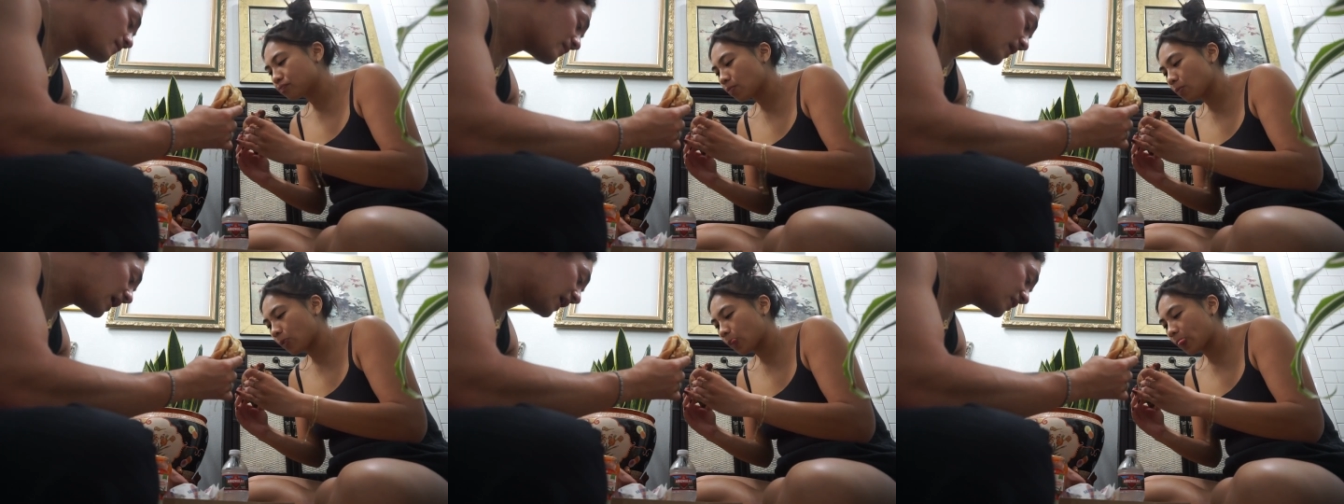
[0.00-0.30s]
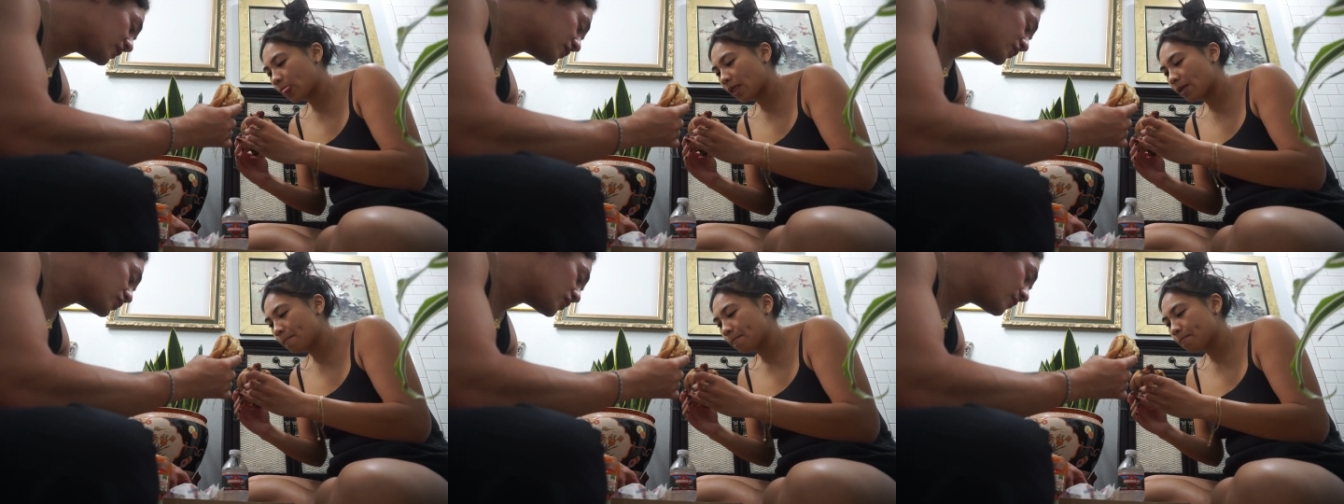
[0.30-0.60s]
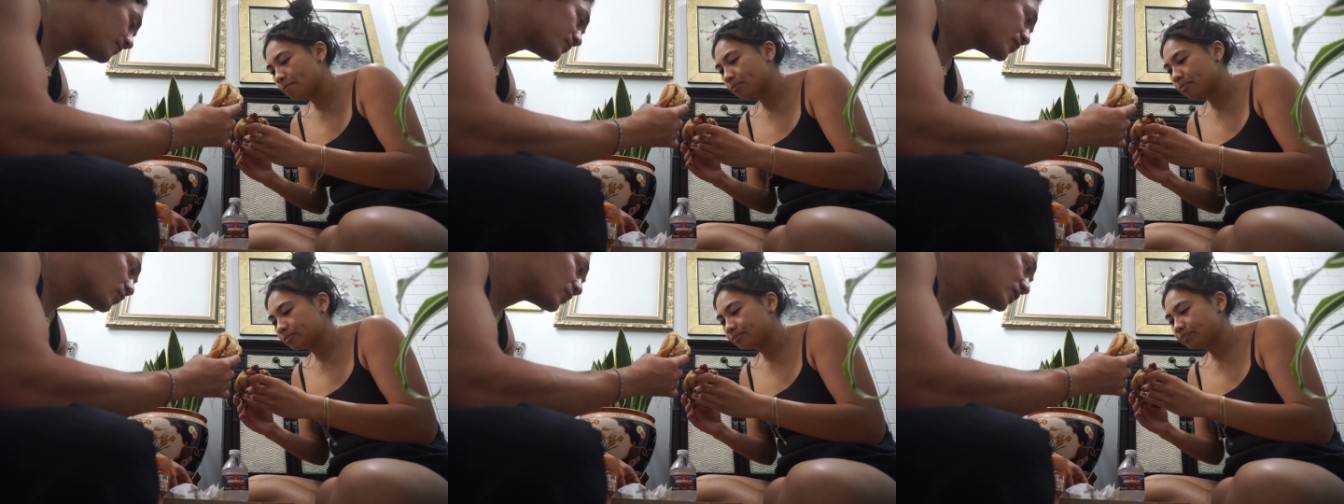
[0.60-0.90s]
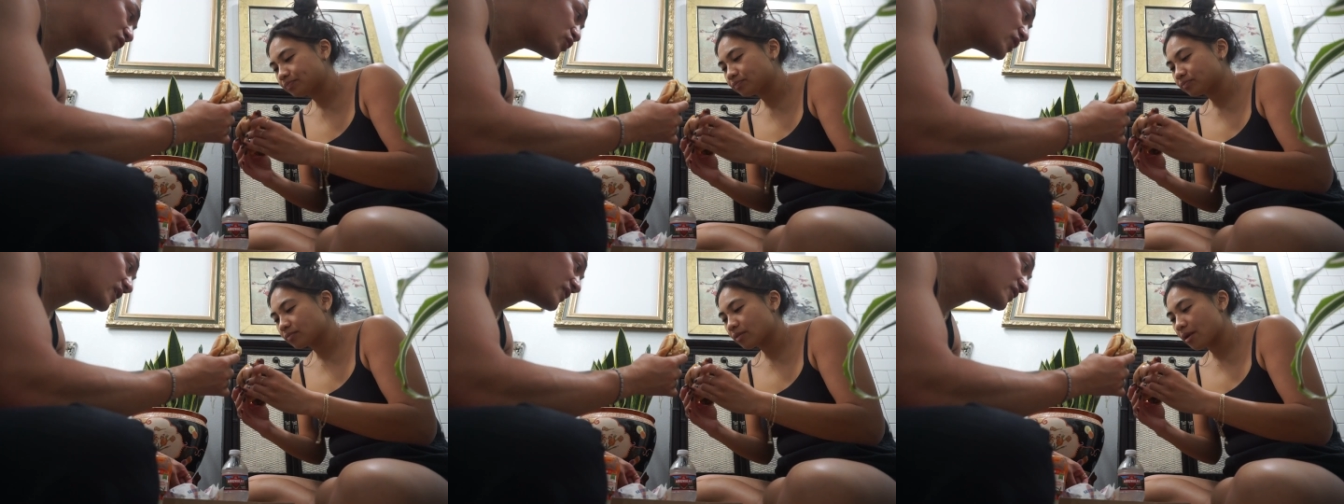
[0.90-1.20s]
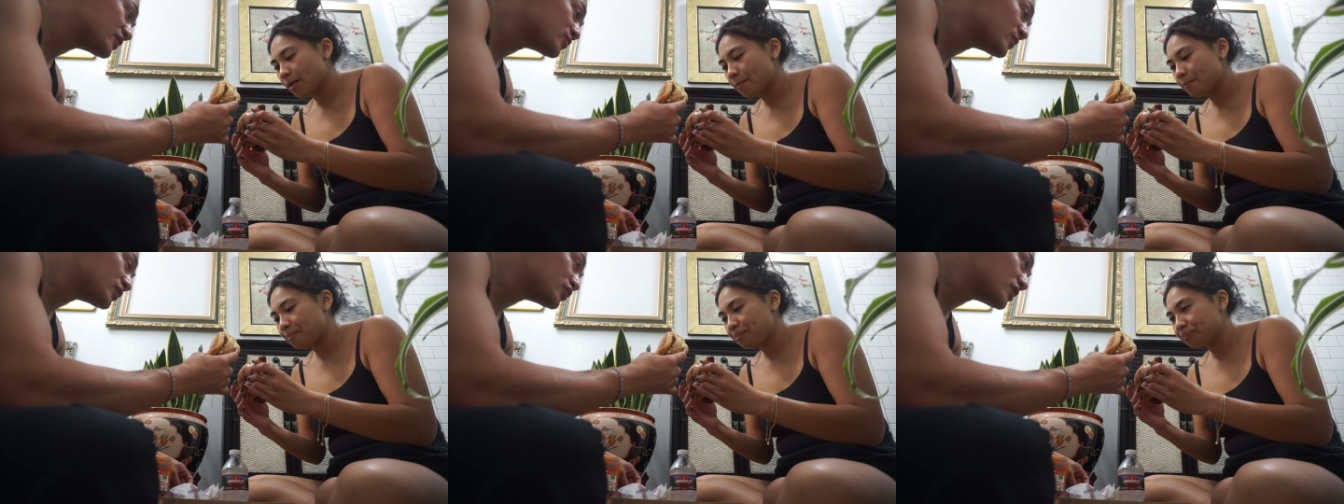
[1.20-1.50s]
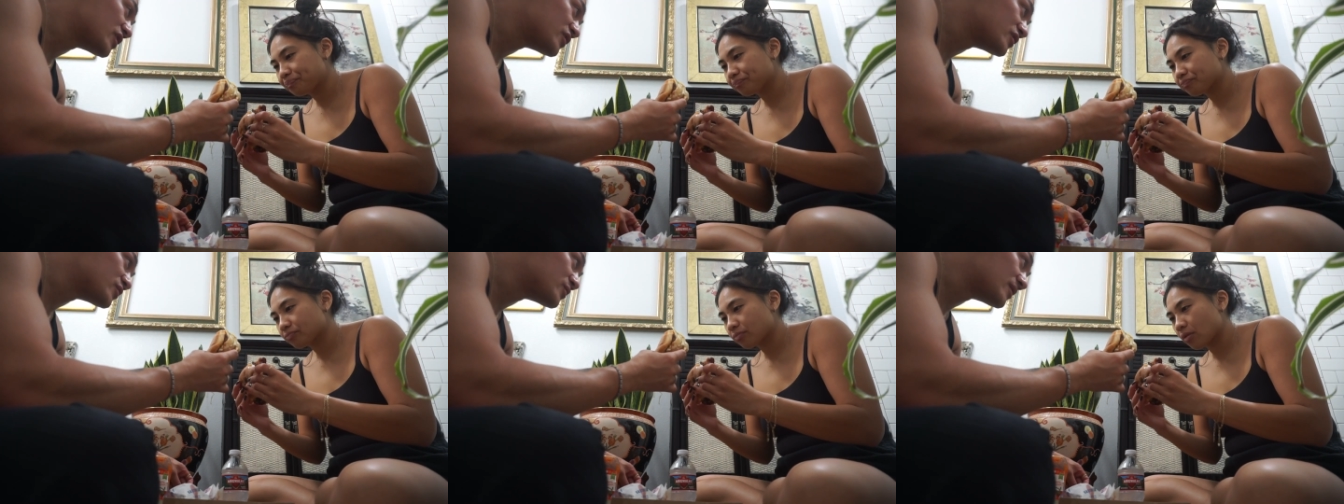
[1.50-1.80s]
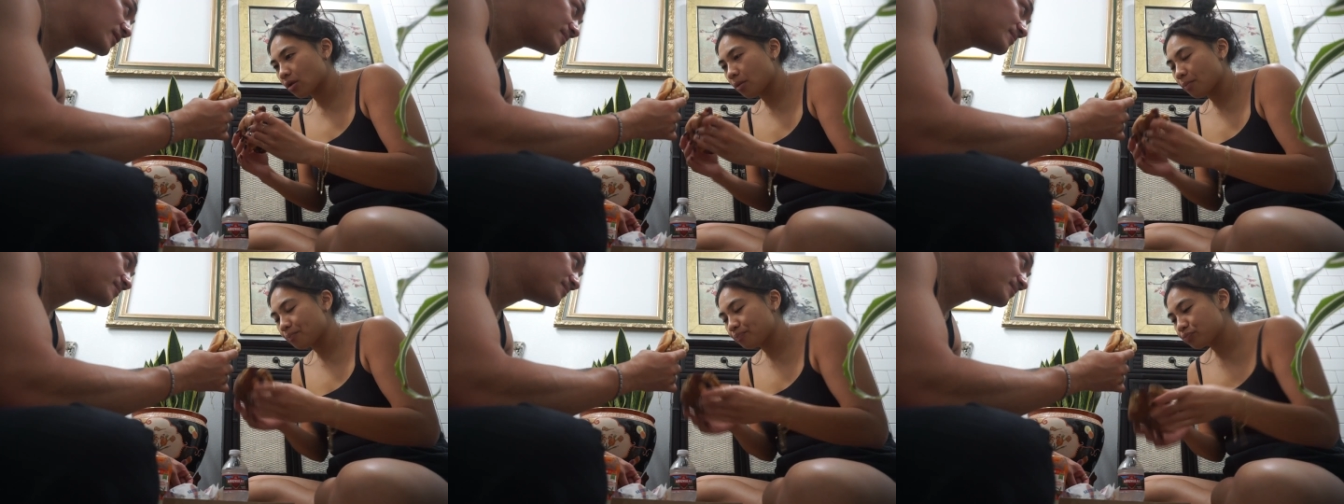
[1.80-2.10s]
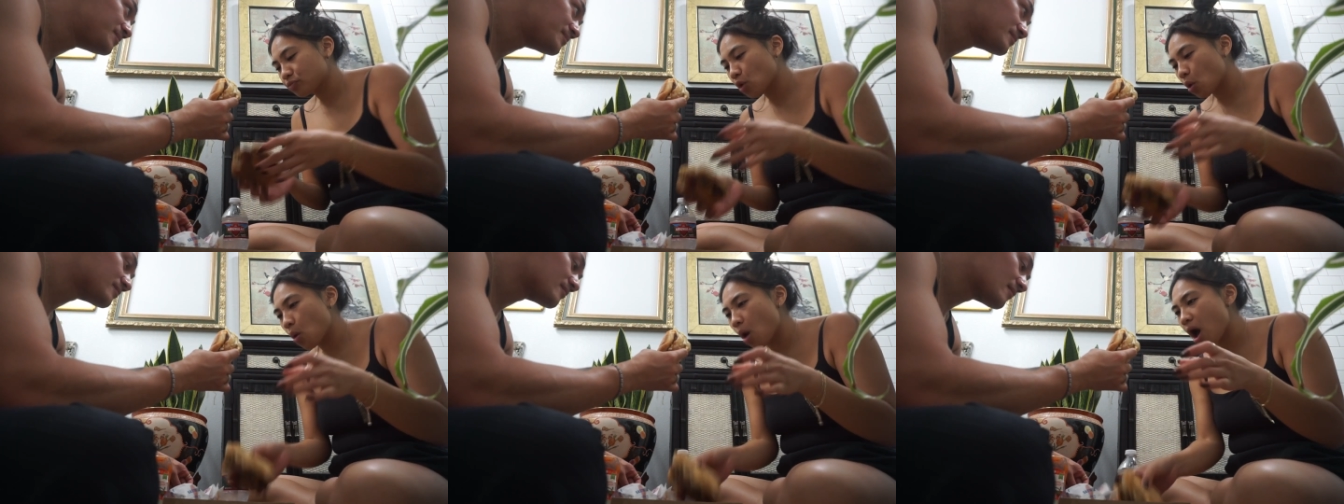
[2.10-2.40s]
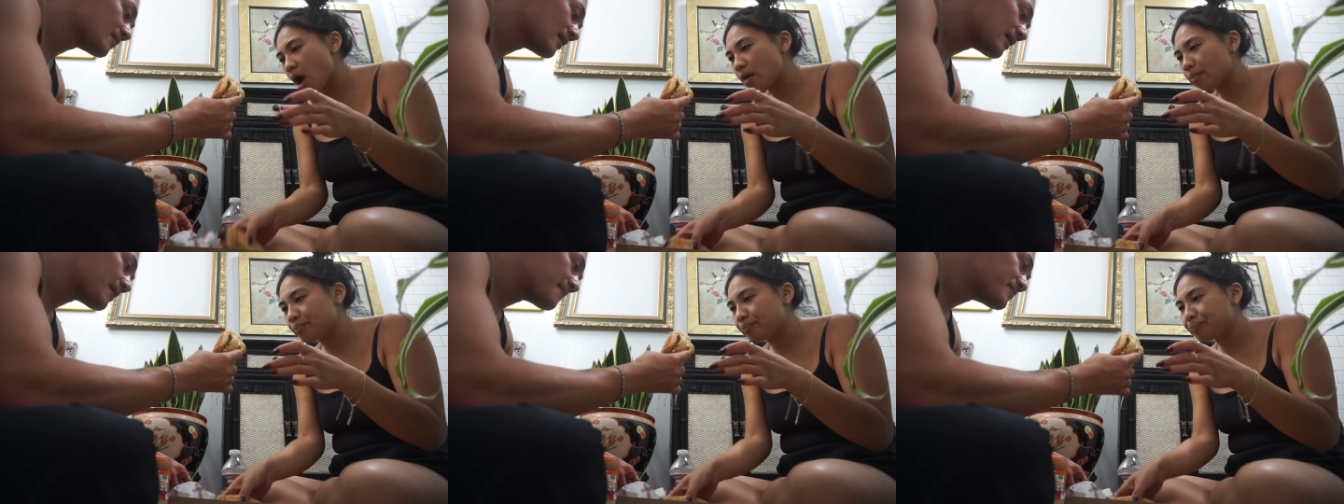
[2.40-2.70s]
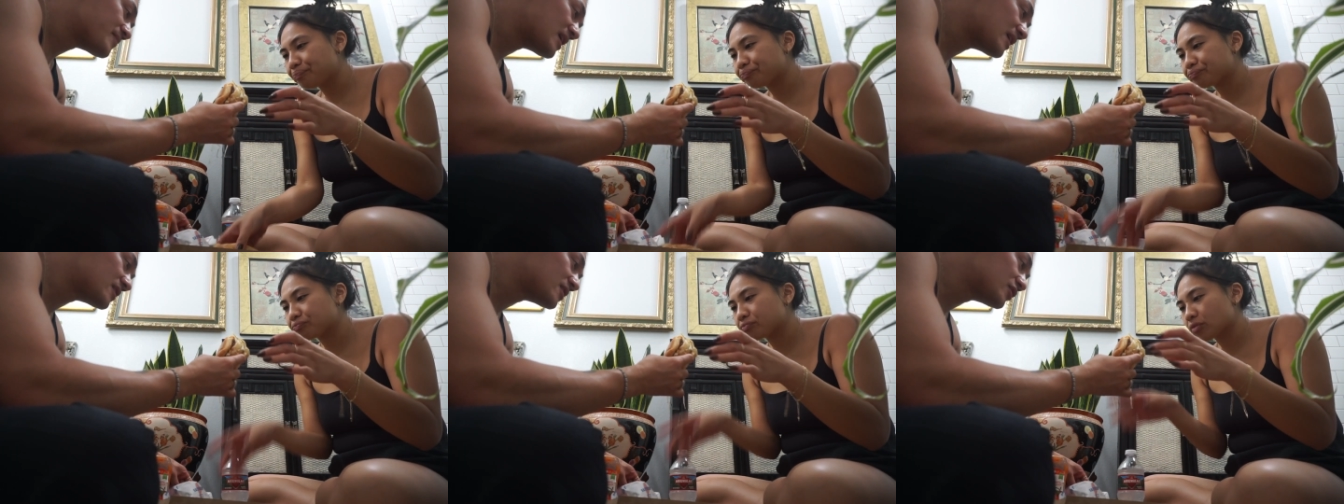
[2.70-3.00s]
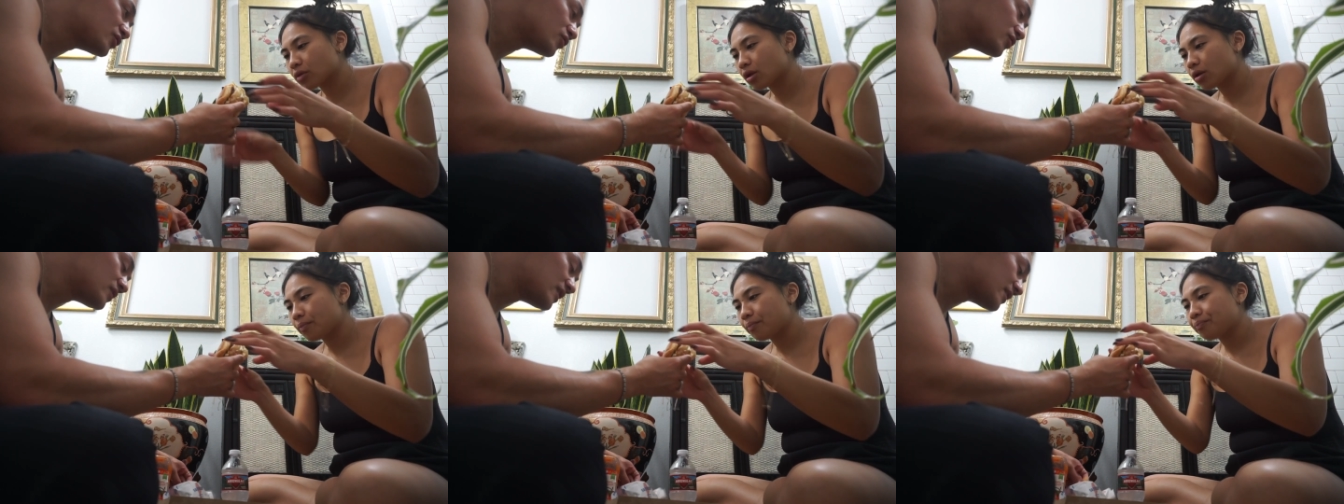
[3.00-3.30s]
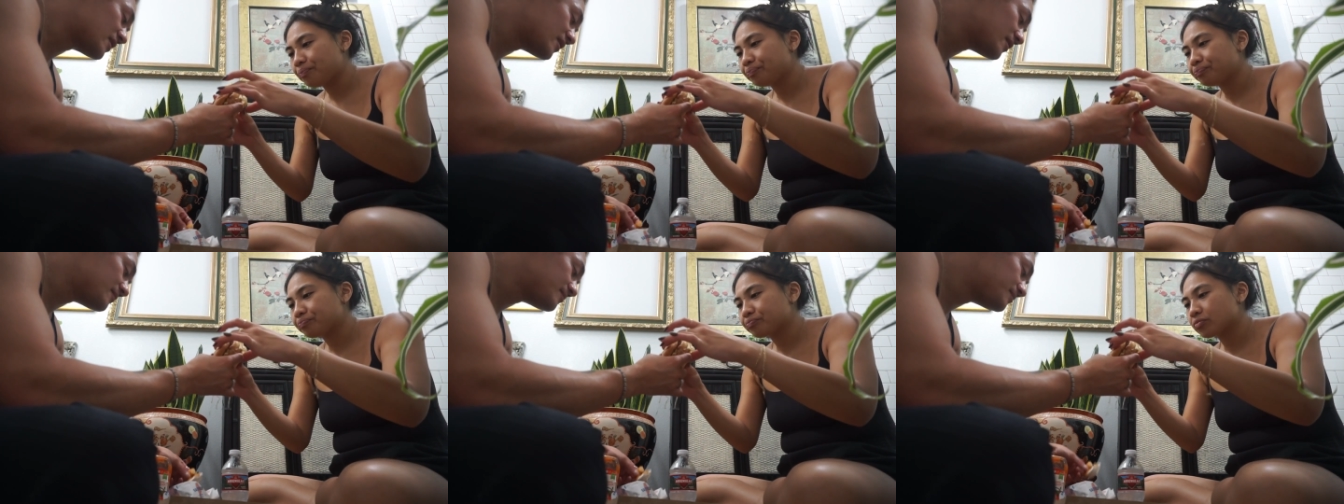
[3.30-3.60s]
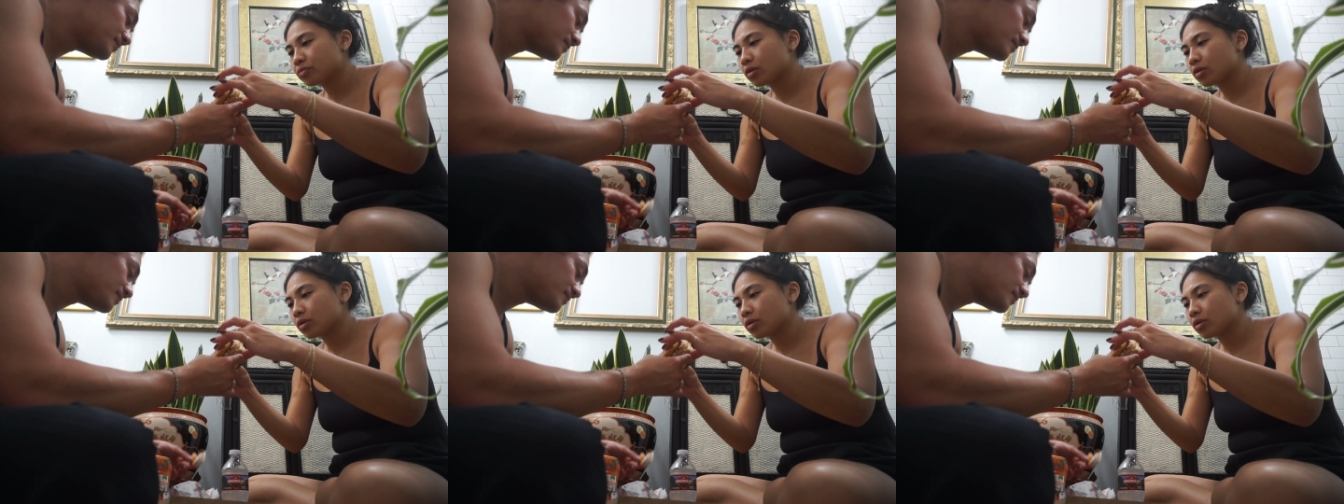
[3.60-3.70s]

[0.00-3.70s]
I think so. Wait, try this one. Try this one. Why? I think you'll like it.